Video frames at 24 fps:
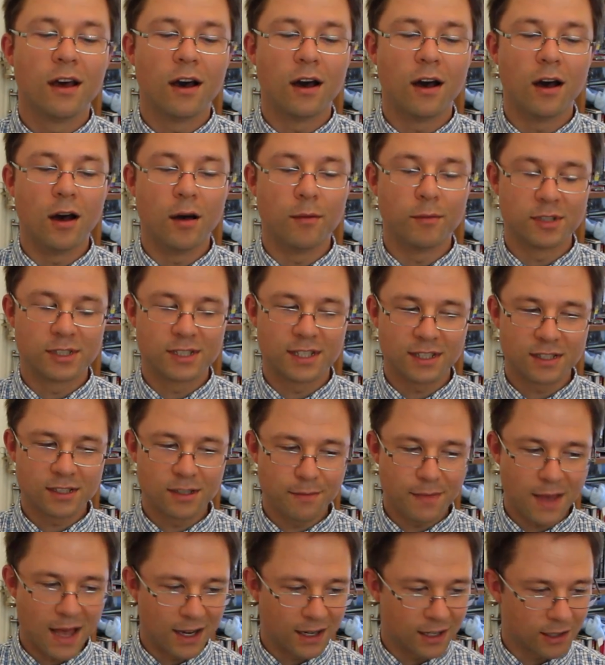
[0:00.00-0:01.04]
A
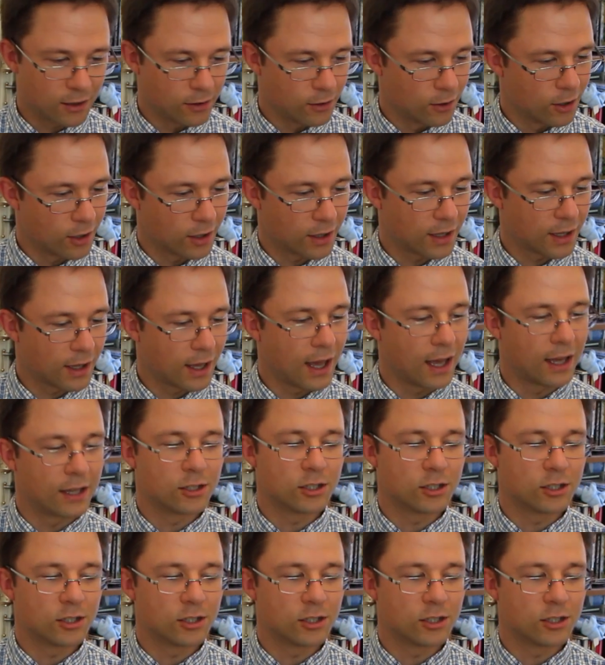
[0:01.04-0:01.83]
systematic look at